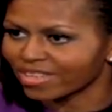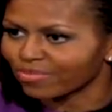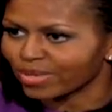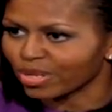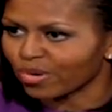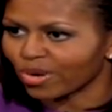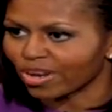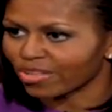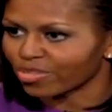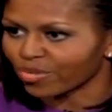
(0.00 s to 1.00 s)
that have been going
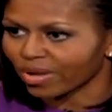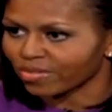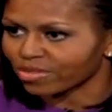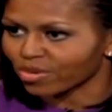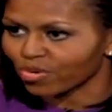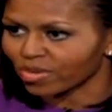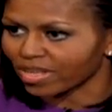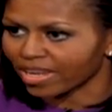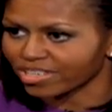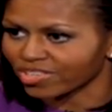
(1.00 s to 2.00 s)
on throughout this whole
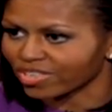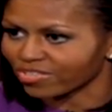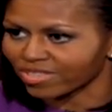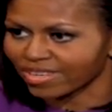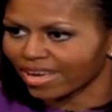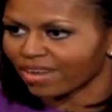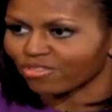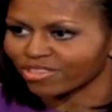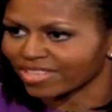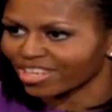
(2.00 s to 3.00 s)
election. There's the
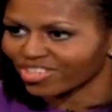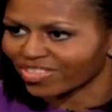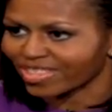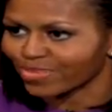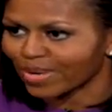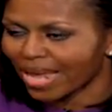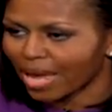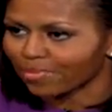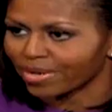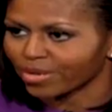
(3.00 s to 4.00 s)
conversation that's been
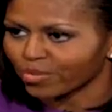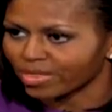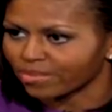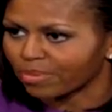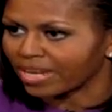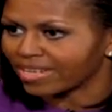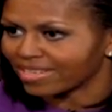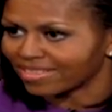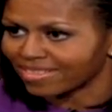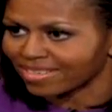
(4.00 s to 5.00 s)
happening with the
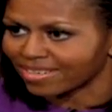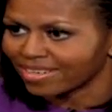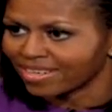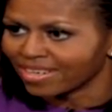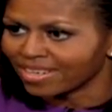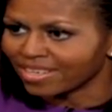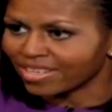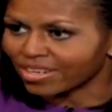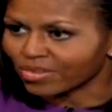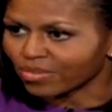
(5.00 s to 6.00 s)
pundits and,
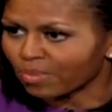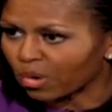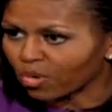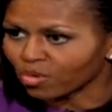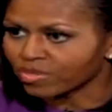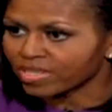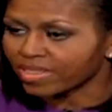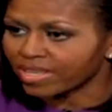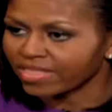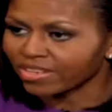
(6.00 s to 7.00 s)
the polls,
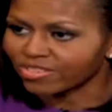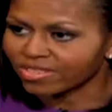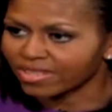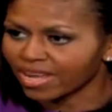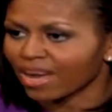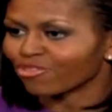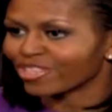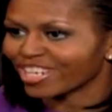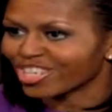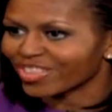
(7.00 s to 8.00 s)
and then there's the
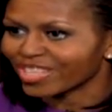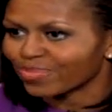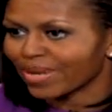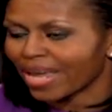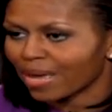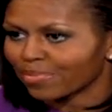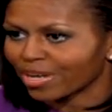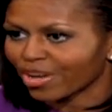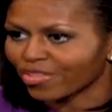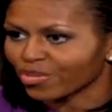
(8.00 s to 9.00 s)
conversation that's been
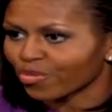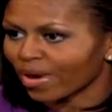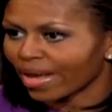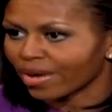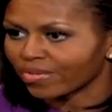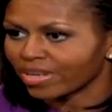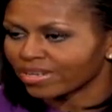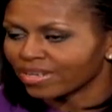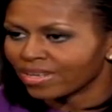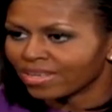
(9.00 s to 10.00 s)
happening on the ground.
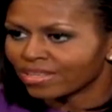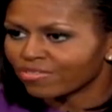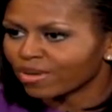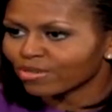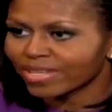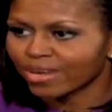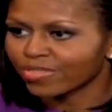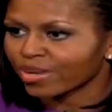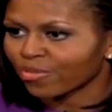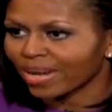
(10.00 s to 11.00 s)
And the folks
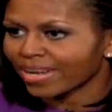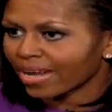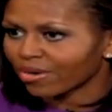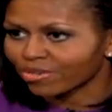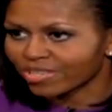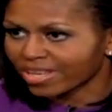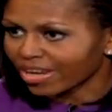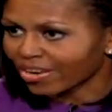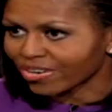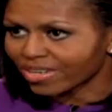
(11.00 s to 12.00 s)
out there right now are
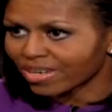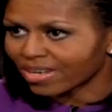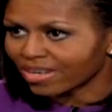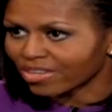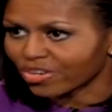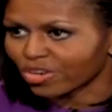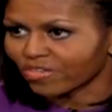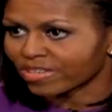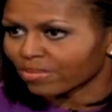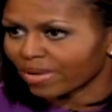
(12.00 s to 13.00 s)
scared. They're
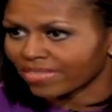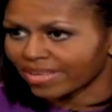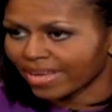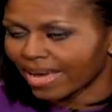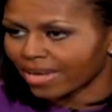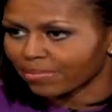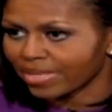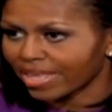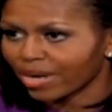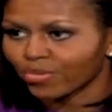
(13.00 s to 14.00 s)
nervous about the
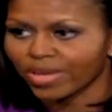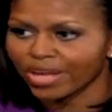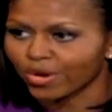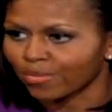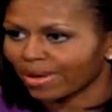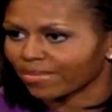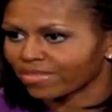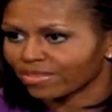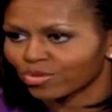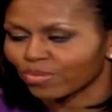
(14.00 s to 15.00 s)
economy. They don't care about
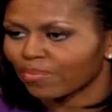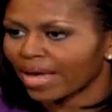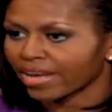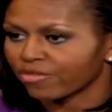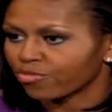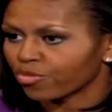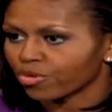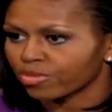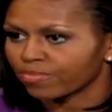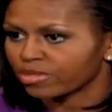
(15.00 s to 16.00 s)
the sort of back and
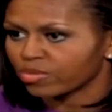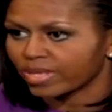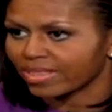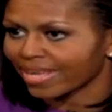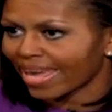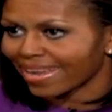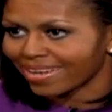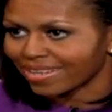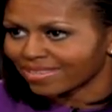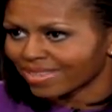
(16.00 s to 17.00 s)
forth between the
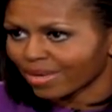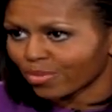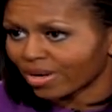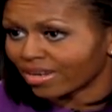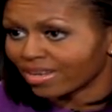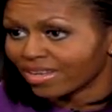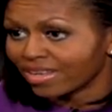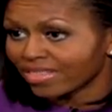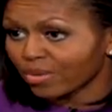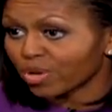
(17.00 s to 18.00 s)
candidates. They want
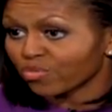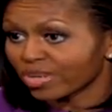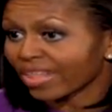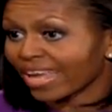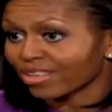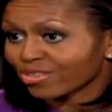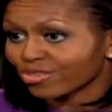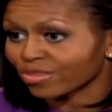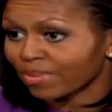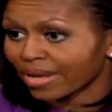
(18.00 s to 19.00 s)
real
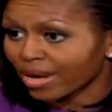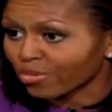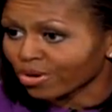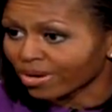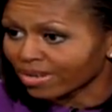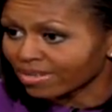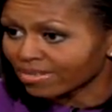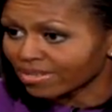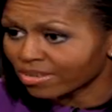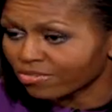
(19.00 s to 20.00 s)
answers about how we're going
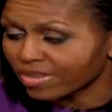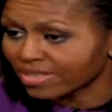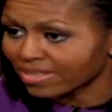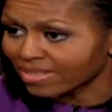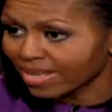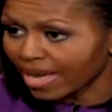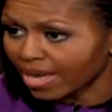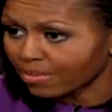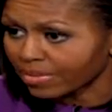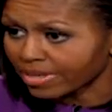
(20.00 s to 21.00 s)
to, fix this
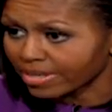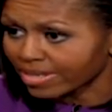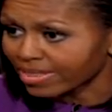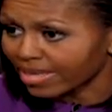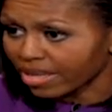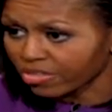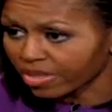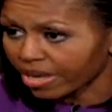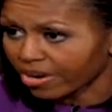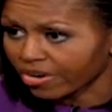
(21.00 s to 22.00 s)
economy and get the
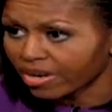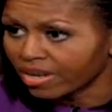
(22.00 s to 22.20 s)
healthcare